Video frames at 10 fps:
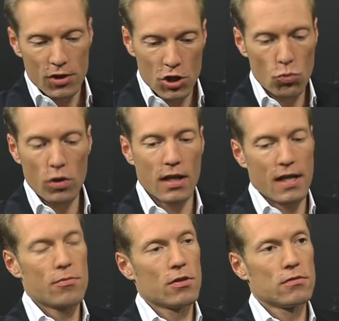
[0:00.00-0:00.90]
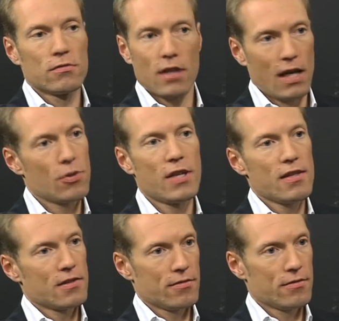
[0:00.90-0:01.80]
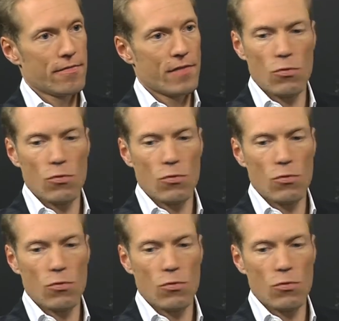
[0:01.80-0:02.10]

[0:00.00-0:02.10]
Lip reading: you would label hypertensive.